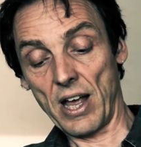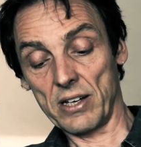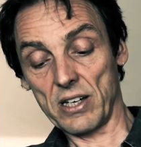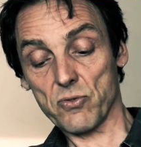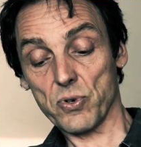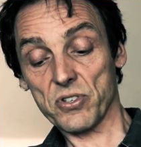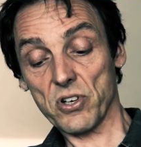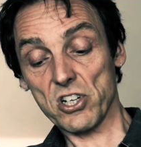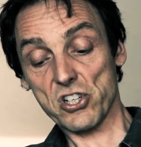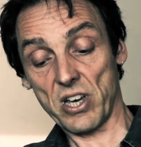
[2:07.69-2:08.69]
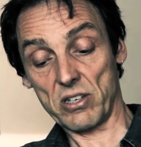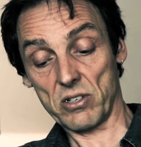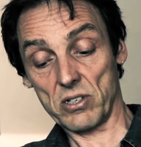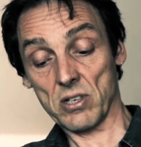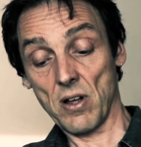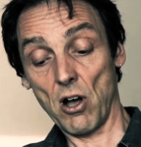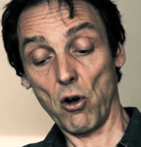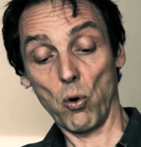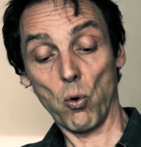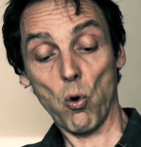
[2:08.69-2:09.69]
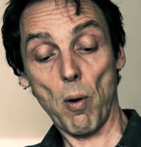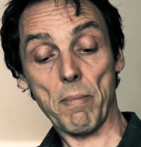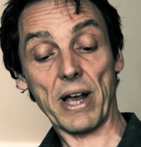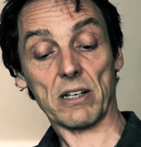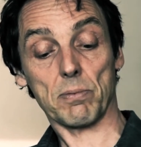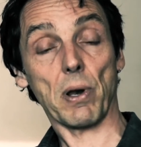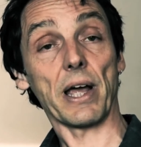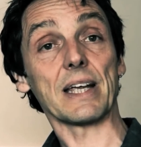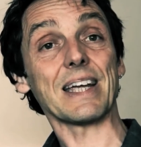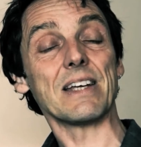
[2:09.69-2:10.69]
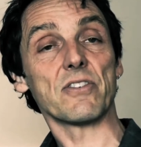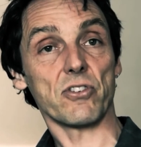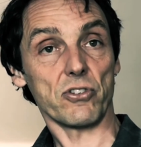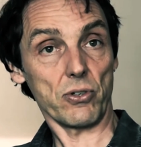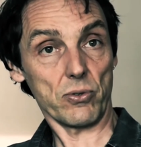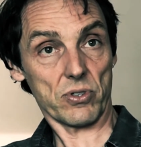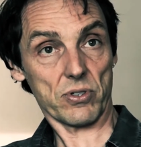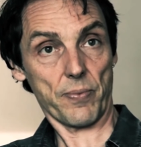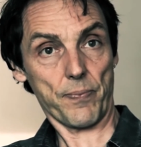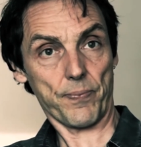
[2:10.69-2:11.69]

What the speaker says: and its research centres are all Max Planck institutes.